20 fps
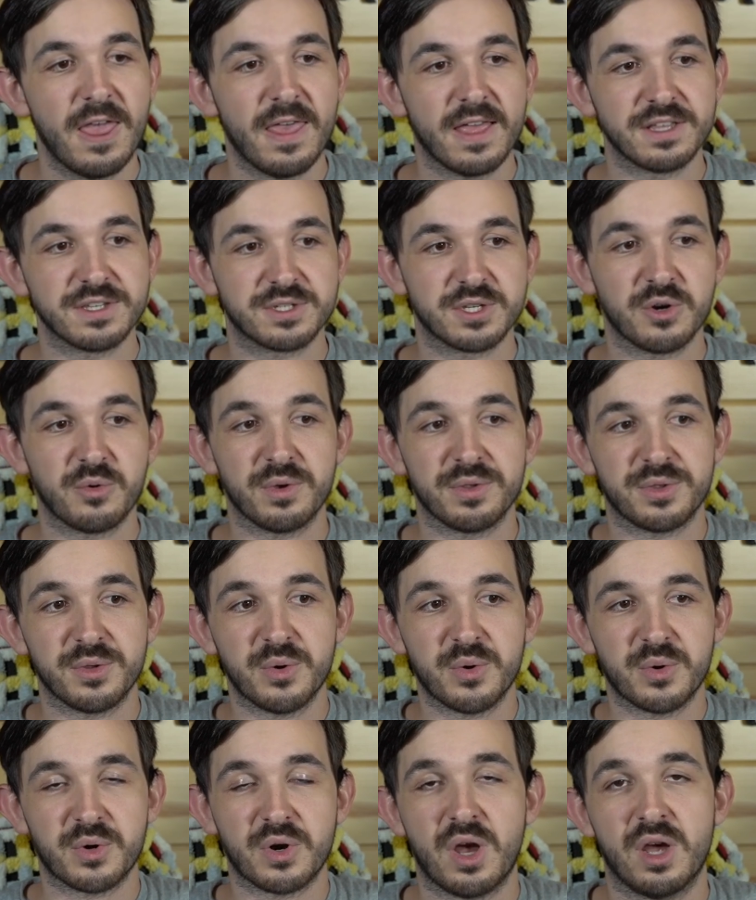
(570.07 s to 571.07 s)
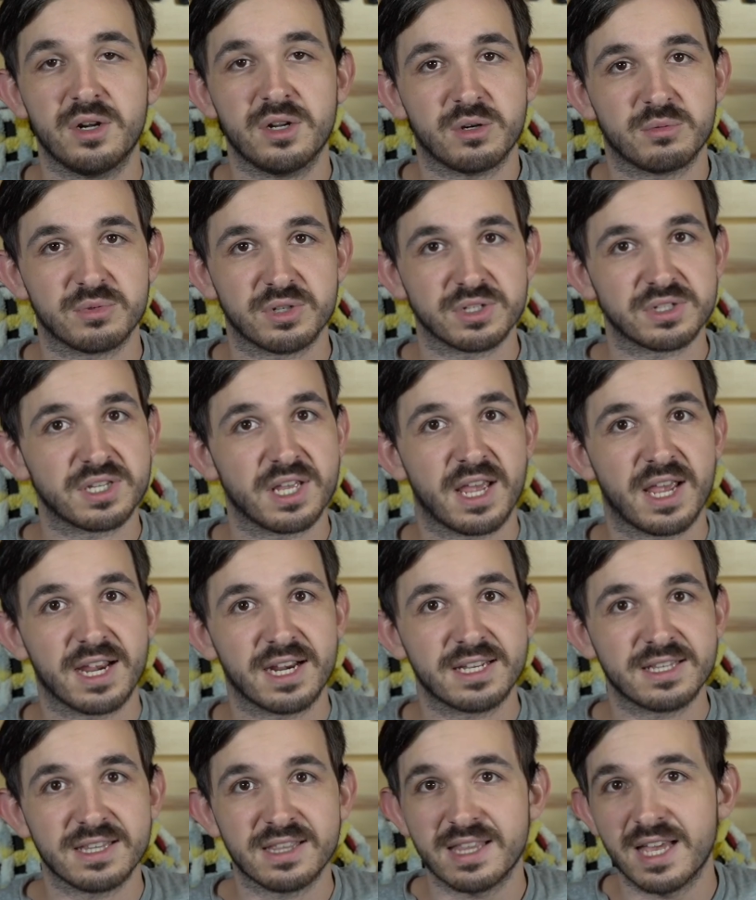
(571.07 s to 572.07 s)
And so with your unarmed
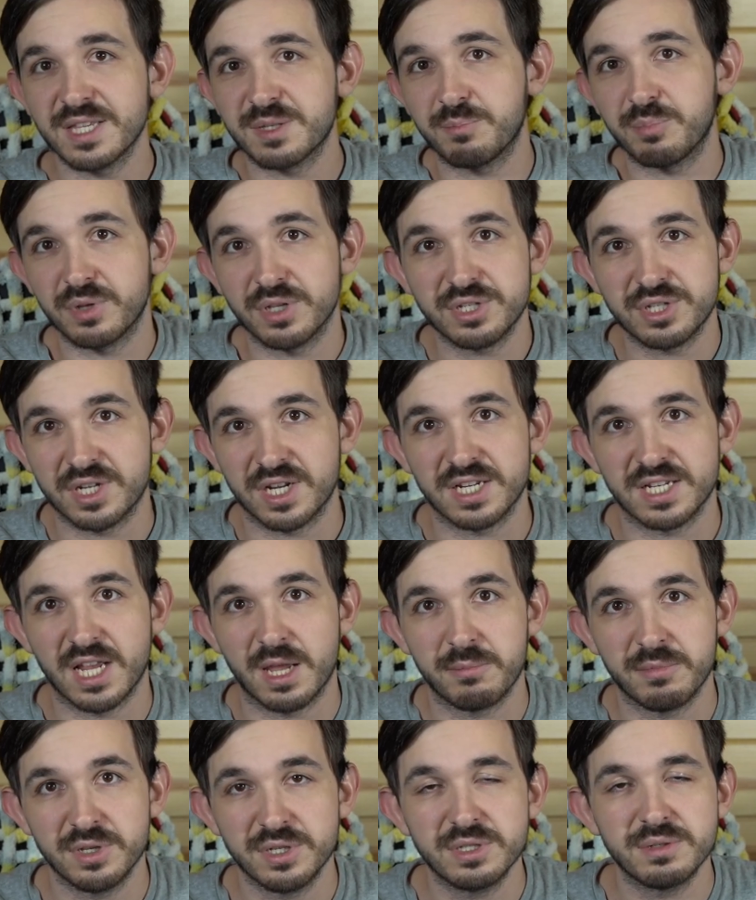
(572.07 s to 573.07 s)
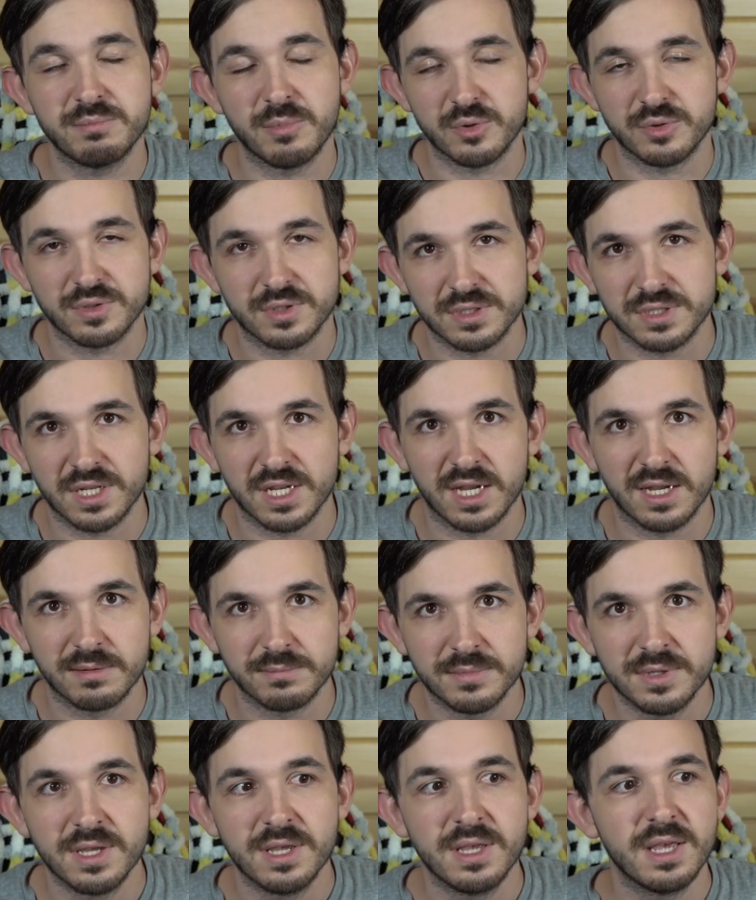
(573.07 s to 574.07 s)
attack, that's bludgeoning damage most of the time.